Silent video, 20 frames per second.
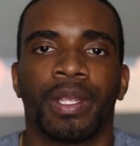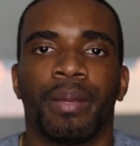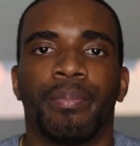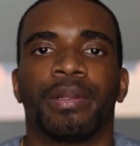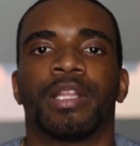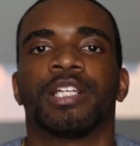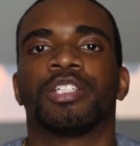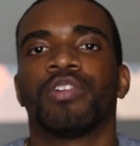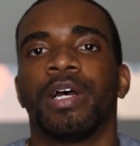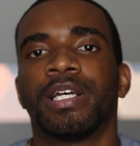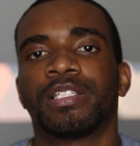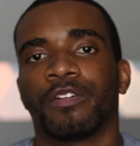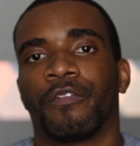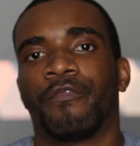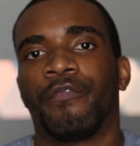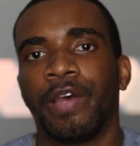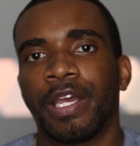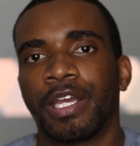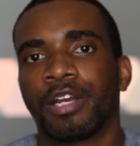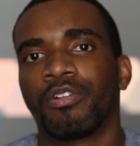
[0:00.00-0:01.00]
But the stress
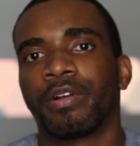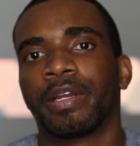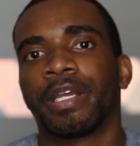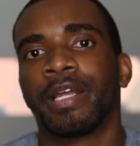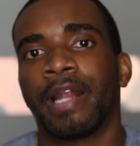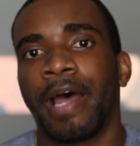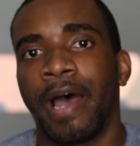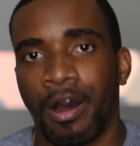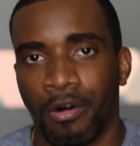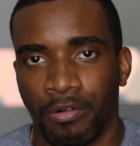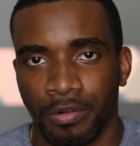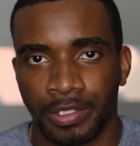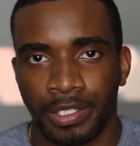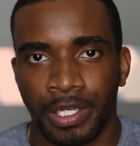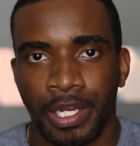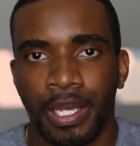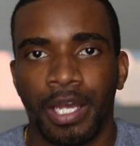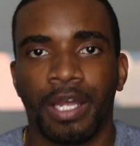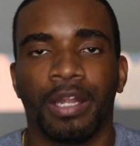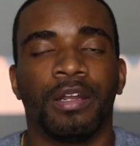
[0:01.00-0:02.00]
of figuring it out
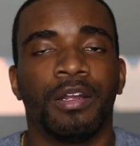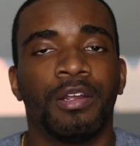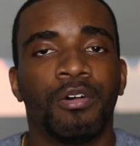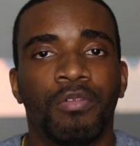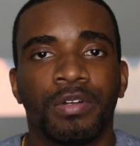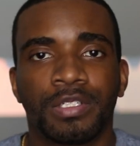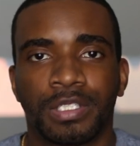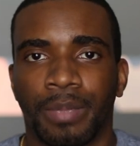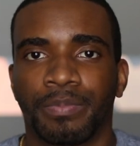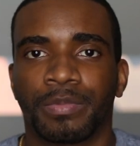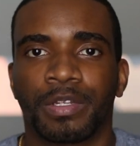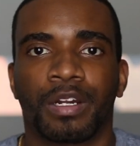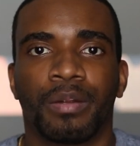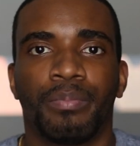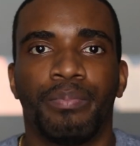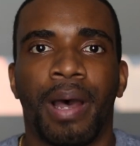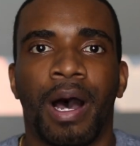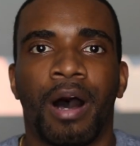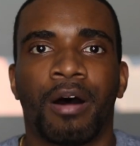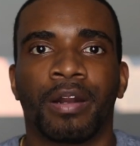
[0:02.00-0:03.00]
and doing something
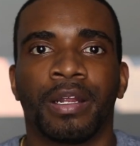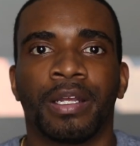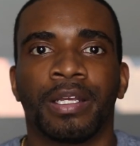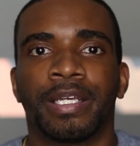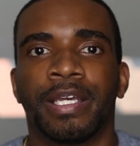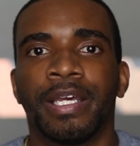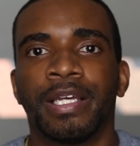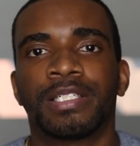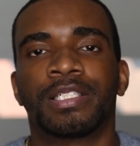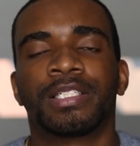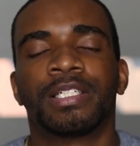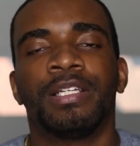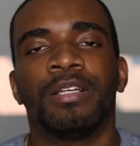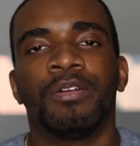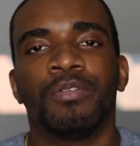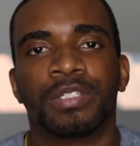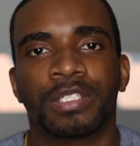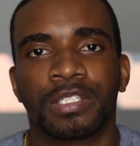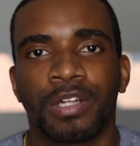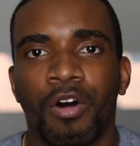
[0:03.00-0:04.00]
about it gets to
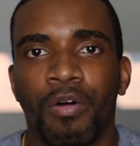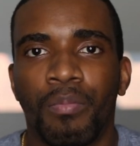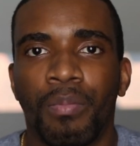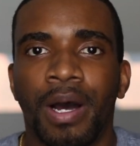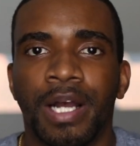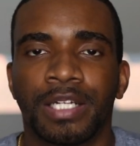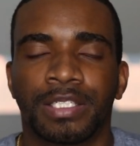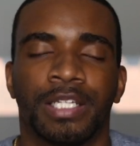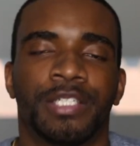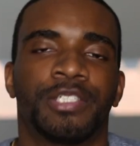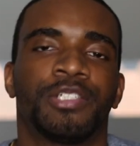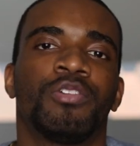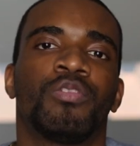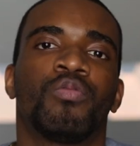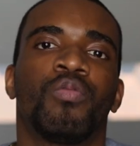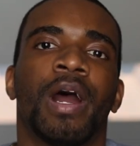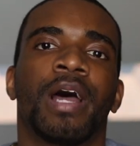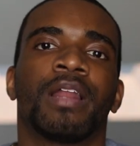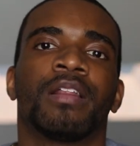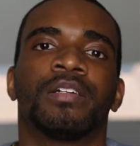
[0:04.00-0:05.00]
you so much that you'd
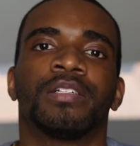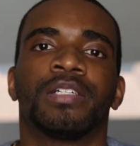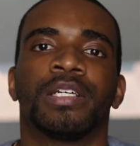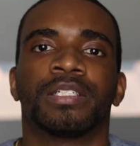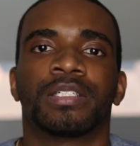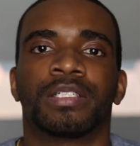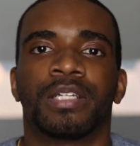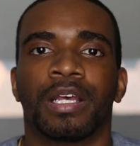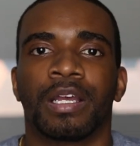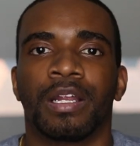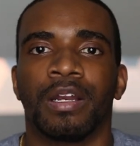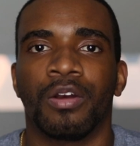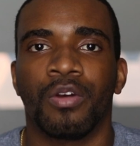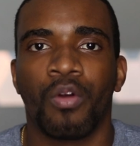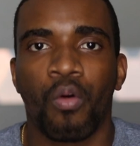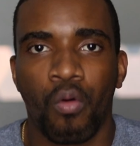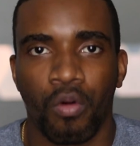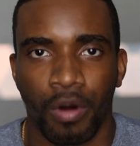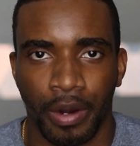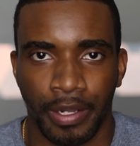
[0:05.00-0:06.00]
rather just
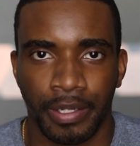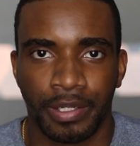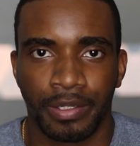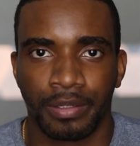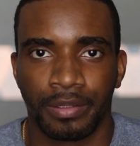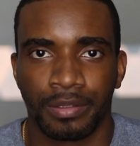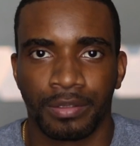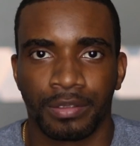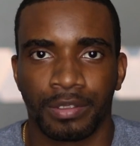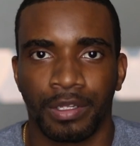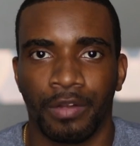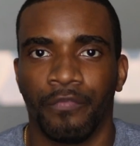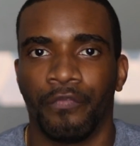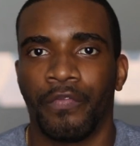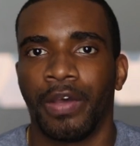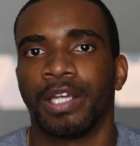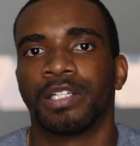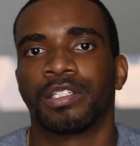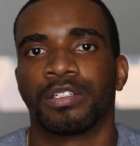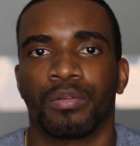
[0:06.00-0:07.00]
ignore it than
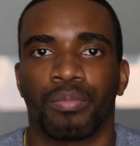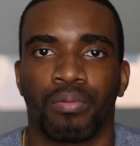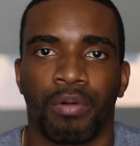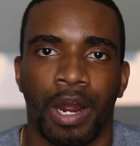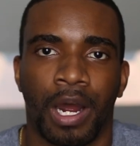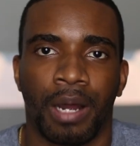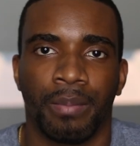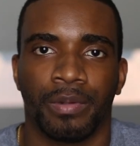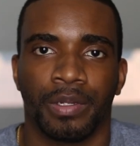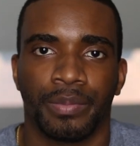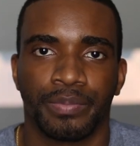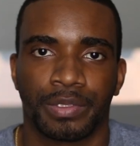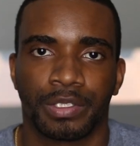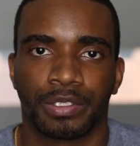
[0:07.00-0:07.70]
face your problems.